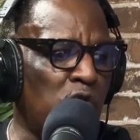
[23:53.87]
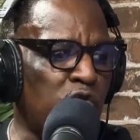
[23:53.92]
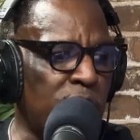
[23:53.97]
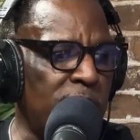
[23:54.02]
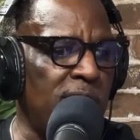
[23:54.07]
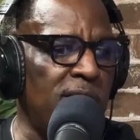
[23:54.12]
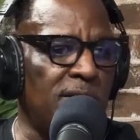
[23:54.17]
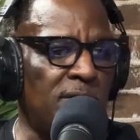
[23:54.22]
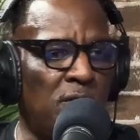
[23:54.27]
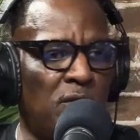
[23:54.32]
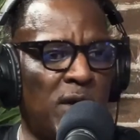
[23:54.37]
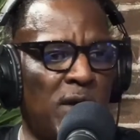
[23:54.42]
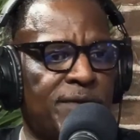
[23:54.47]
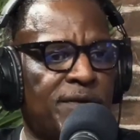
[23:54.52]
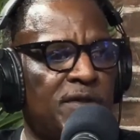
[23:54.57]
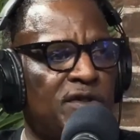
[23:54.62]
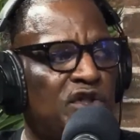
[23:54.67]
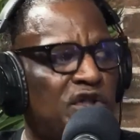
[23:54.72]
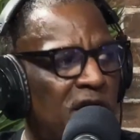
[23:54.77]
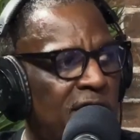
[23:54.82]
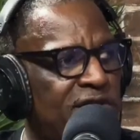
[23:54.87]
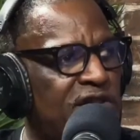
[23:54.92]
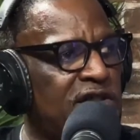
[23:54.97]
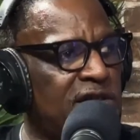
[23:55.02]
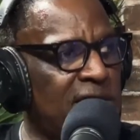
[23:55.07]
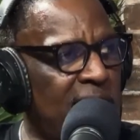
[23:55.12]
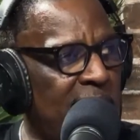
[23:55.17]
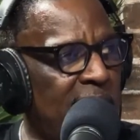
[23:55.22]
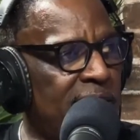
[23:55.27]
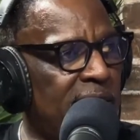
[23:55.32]
read what the judge
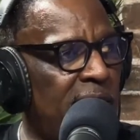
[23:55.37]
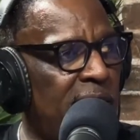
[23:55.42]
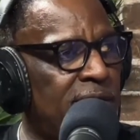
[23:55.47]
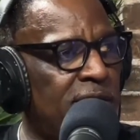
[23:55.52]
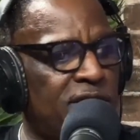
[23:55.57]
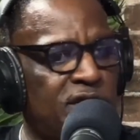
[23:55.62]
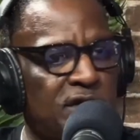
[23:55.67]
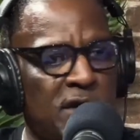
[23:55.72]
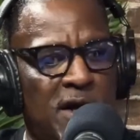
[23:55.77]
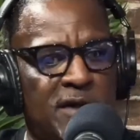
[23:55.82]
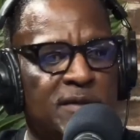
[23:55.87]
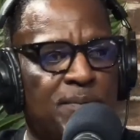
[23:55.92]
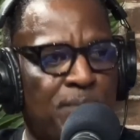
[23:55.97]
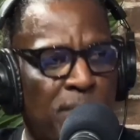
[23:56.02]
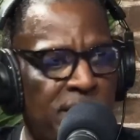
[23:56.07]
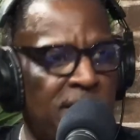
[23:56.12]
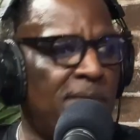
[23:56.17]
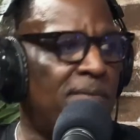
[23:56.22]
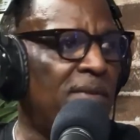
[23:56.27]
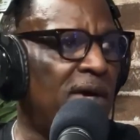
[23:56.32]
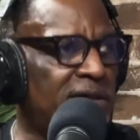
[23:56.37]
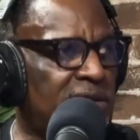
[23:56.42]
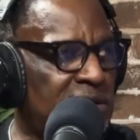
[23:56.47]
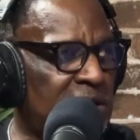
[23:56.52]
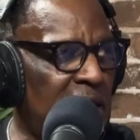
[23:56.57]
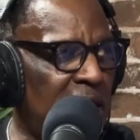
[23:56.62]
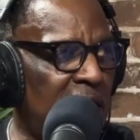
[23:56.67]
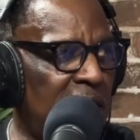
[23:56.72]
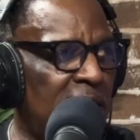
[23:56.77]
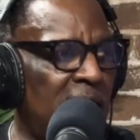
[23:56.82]
said. And the judge pretty much
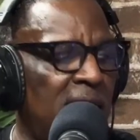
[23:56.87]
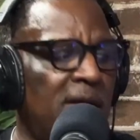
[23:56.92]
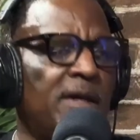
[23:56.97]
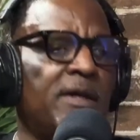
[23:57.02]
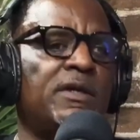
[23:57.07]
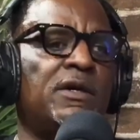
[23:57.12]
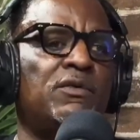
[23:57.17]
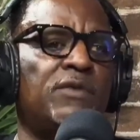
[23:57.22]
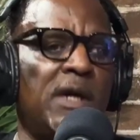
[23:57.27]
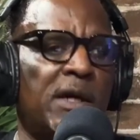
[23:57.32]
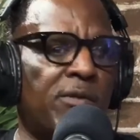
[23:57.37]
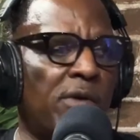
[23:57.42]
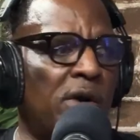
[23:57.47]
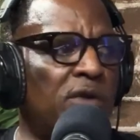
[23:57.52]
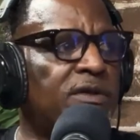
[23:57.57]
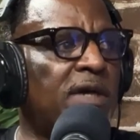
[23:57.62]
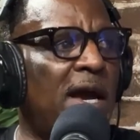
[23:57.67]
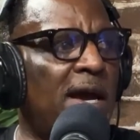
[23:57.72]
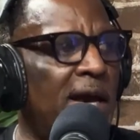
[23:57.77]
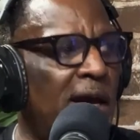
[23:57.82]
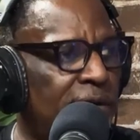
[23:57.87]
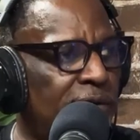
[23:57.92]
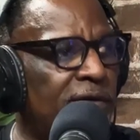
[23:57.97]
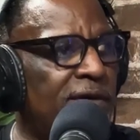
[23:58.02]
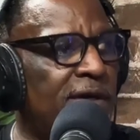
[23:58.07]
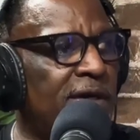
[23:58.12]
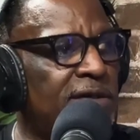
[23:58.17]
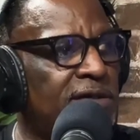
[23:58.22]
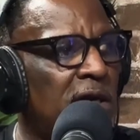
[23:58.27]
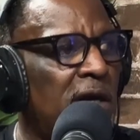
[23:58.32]
said, you Negroes can't handle this.